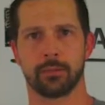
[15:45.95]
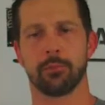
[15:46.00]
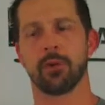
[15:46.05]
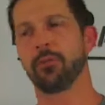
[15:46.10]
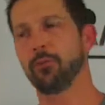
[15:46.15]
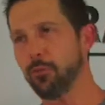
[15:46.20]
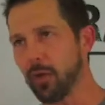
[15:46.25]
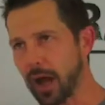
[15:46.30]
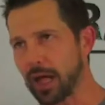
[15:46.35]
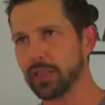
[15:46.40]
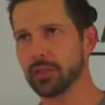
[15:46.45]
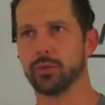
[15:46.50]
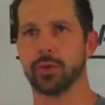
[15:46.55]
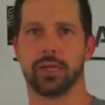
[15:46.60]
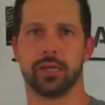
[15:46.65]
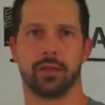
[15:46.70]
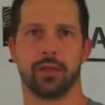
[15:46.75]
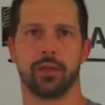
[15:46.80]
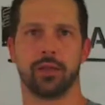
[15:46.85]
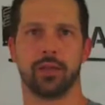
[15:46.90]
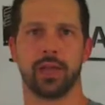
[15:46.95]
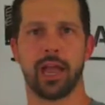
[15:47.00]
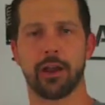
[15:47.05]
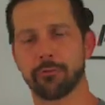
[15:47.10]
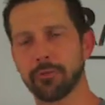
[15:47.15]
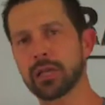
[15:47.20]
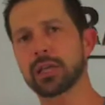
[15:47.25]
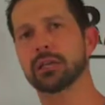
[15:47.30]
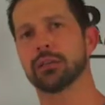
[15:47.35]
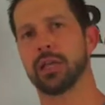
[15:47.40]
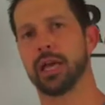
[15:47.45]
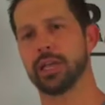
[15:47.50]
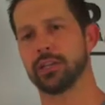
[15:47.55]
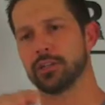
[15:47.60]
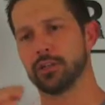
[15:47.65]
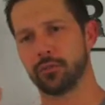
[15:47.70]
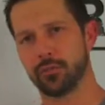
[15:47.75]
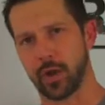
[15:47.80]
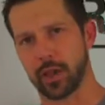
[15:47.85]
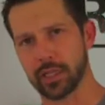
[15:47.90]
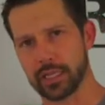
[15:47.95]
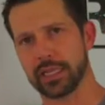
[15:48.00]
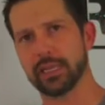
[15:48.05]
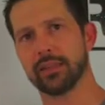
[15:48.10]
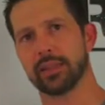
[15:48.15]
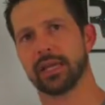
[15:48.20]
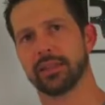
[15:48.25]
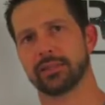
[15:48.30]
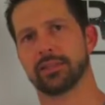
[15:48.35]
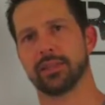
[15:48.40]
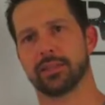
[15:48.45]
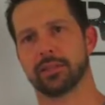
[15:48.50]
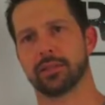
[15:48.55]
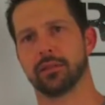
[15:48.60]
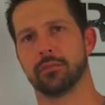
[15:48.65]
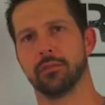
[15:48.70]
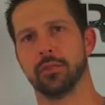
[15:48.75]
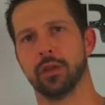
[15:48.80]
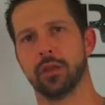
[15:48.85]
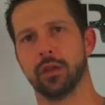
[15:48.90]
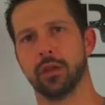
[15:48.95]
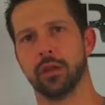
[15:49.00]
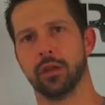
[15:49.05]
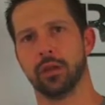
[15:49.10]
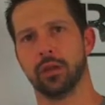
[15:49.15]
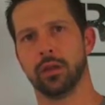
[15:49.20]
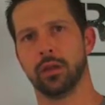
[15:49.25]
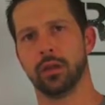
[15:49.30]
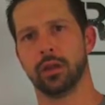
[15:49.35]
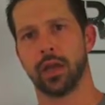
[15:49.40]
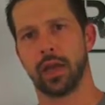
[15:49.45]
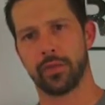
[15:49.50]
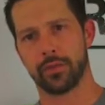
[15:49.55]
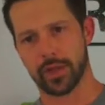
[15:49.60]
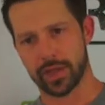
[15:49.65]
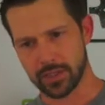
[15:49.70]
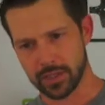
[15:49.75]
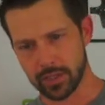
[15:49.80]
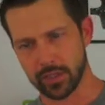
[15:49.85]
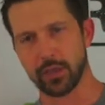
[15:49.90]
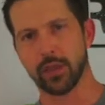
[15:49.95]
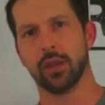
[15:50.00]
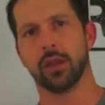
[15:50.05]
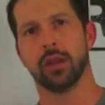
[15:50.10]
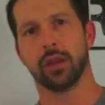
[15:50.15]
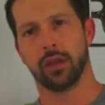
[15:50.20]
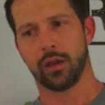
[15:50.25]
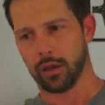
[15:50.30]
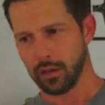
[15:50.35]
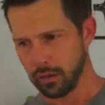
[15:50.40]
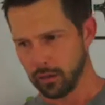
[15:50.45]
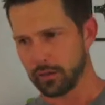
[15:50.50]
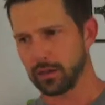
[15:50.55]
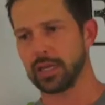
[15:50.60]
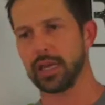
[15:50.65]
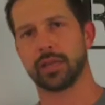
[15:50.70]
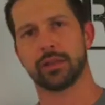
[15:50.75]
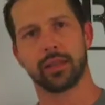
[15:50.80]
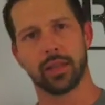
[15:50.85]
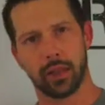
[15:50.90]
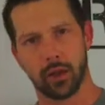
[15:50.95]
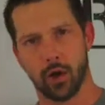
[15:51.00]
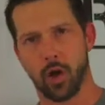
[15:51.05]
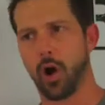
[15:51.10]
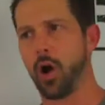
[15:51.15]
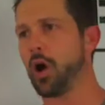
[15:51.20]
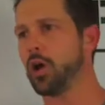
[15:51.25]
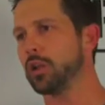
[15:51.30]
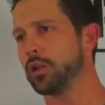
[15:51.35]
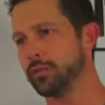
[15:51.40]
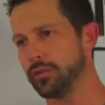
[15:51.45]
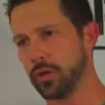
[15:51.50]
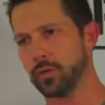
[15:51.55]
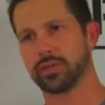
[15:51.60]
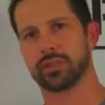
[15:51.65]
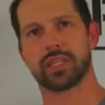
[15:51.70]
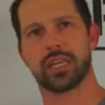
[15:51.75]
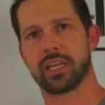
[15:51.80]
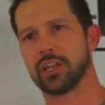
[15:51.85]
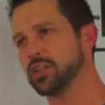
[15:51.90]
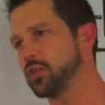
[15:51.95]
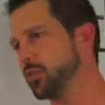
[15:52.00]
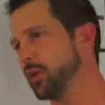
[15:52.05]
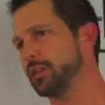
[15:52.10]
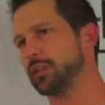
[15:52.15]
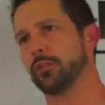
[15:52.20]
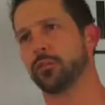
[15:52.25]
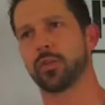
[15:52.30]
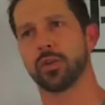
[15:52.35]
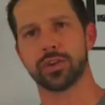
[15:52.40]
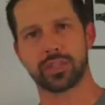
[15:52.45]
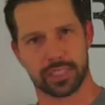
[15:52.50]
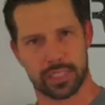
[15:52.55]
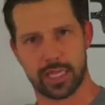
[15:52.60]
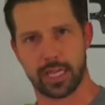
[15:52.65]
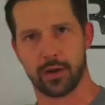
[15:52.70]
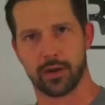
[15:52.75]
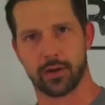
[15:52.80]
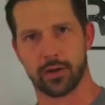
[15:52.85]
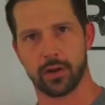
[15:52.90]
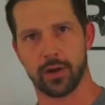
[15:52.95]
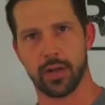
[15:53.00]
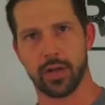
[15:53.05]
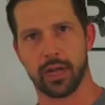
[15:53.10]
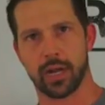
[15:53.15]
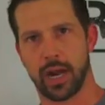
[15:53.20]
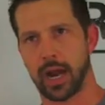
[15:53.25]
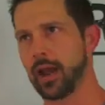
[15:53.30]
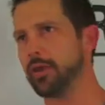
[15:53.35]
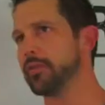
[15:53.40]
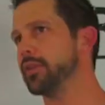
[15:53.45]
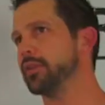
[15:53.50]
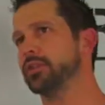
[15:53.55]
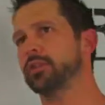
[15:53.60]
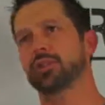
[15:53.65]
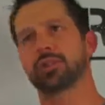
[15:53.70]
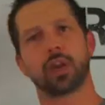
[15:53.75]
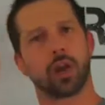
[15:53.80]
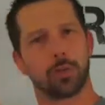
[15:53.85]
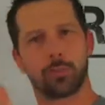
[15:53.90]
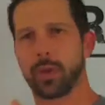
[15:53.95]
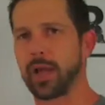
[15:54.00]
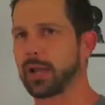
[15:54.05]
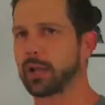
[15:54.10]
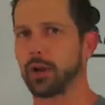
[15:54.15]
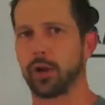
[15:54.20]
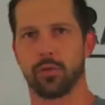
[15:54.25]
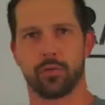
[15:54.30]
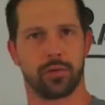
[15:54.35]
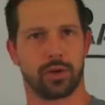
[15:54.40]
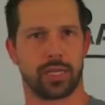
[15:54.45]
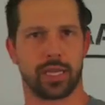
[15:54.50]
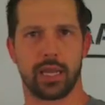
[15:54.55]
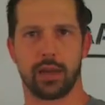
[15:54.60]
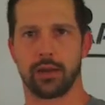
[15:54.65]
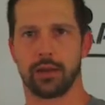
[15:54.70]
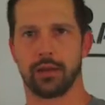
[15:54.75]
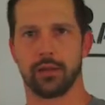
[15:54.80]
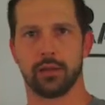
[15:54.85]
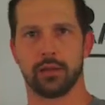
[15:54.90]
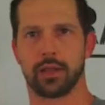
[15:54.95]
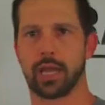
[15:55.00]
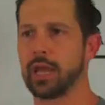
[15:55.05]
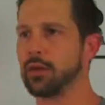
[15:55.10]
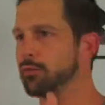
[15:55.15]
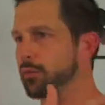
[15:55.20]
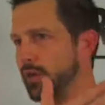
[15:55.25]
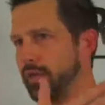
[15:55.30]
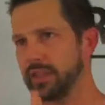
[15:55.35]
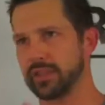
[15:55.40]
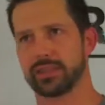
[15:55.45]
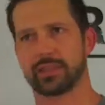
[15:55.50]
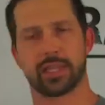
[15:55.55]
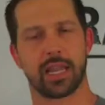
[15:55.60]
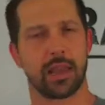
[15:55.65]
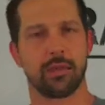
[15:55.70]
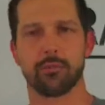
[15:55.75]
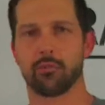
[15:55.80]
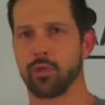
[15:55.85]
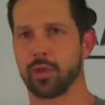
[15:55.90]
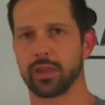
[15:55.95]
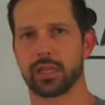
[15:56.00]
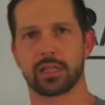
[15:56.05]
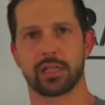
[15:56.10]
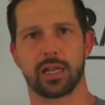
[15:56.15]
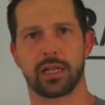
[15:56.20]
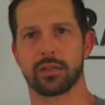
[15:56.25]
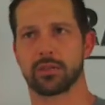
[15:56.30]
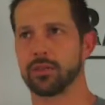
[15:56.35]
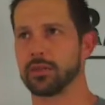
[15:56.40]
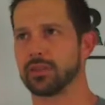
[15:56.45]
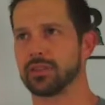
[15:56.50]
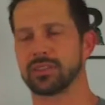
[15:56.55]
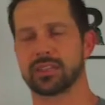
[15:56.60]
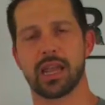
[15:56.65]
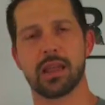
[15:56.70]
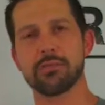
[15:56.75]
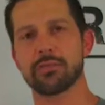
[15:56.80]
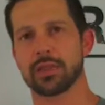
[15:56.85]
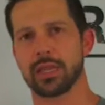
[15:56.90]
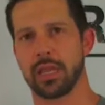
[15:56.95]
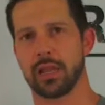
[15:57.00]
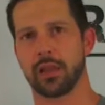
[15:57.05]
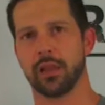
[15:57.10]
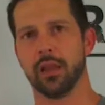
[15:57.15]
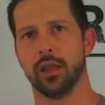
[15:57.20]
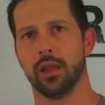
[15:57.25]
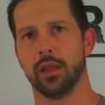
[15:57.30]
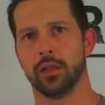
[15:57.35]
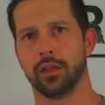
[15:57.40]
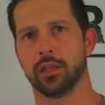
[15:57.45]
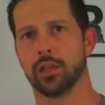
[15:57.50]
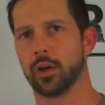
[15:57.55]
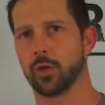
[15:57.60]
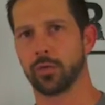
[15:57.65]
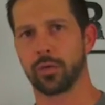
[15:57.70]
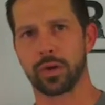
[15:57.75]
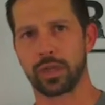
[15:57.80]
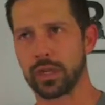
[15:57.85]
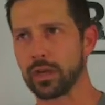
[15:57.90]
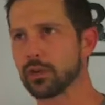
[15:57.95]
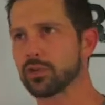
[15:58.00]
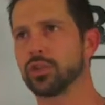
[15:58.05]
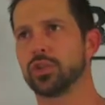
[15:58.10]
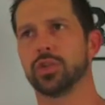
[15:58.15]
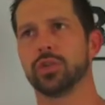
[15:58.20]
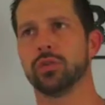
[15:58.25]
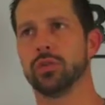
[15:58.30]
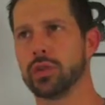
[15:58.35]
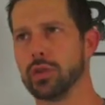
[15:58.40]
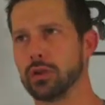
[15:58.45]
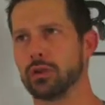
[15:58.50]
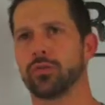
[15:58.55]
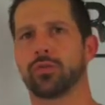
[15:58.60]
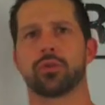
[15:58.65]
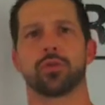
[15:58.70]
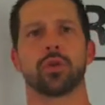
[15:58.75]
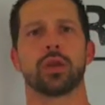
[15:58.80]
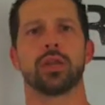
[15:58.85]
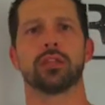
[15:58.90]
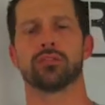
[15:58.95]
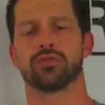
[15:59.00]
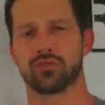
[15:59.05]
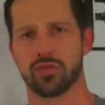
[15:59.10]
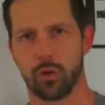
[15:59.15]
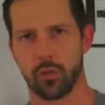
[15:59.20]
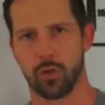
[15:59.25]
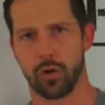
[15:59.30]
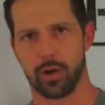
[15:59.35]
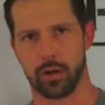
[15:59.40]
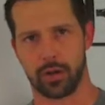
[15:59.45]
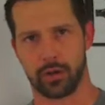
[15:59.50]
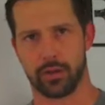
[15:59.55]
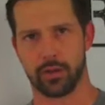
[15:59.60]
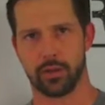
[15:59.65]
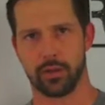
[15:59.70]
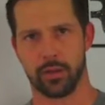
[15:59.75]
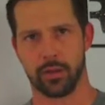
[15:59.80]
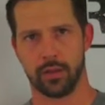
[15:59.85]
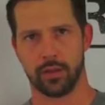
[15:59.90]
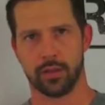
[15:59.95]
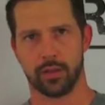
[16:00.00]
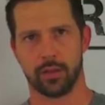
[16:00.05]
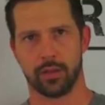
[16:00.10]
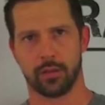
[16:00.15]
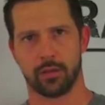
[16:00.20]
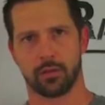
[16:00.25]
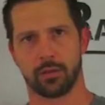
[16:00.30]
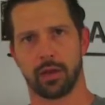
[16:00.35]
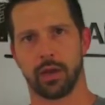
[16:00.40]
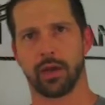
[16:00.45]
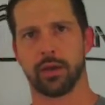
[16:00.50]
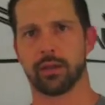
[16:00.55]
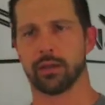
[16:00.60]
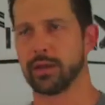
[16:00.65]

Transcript: But follow it. Every client should fall into that system, and they should get all of those things throughout the first year and then start back over again. Okay, and run the client through the same thing, for year 2, year 3, and so on. Okay,